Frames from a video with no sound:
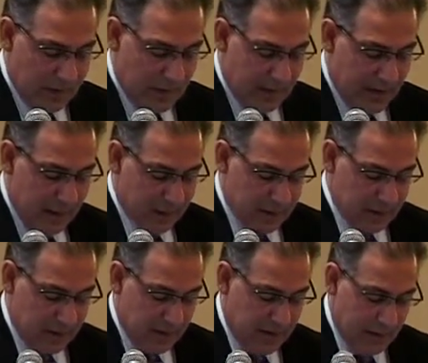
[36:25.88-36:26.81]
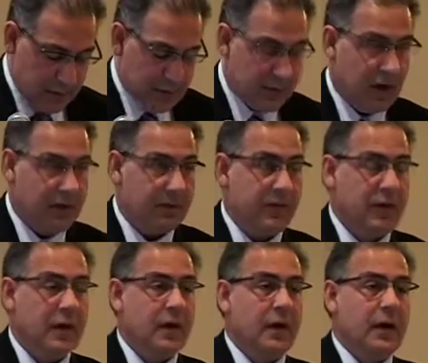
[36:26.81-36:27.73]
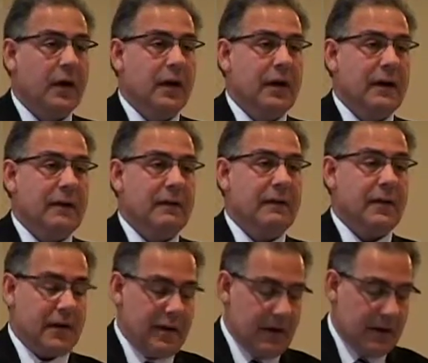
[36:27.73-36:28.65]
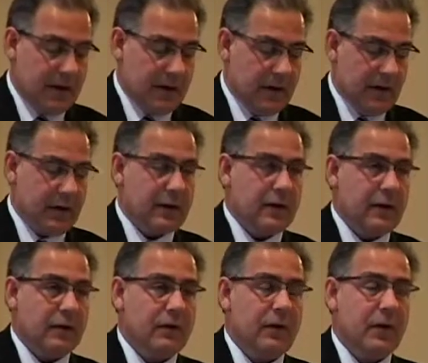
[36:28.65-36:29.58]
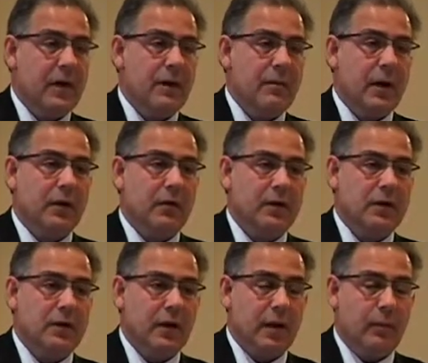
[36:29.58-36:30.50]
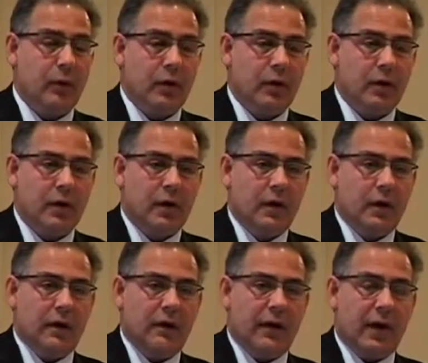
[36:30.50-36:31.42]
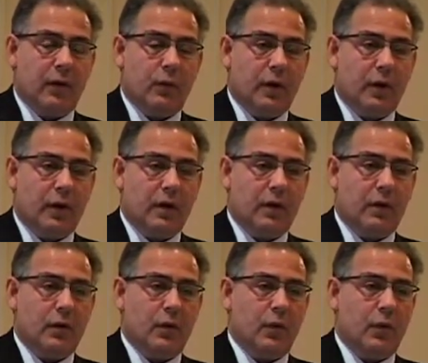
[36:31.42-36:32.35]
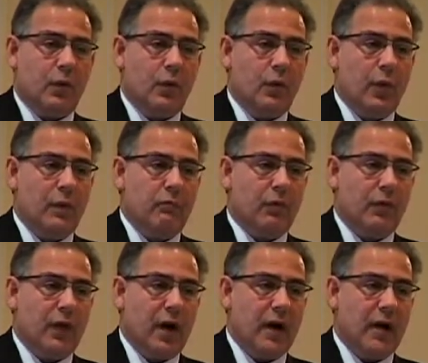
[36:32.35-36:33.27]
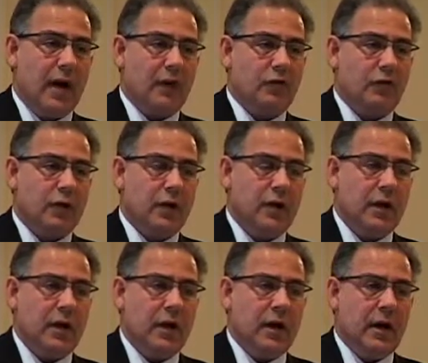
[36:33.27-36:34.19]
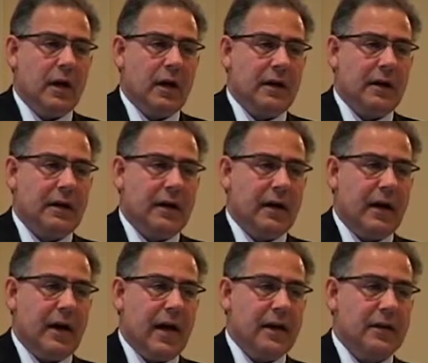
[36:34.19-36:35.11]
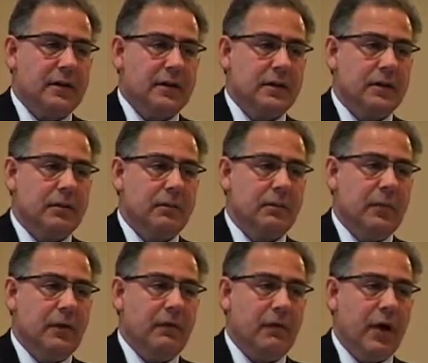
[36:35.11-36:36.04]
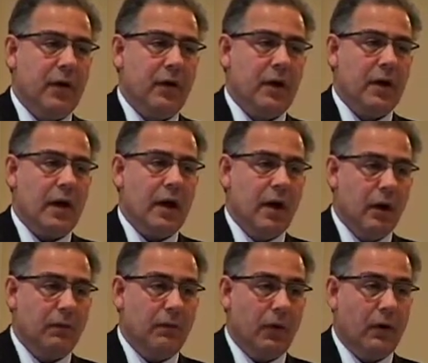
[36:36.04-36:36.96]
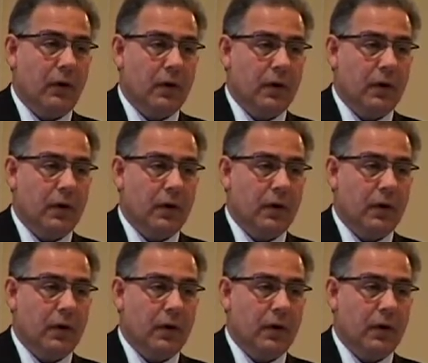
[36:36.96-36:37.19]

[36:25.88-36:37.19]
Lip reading: and that was enough. The email disclaimer that we provide actually has been very helpful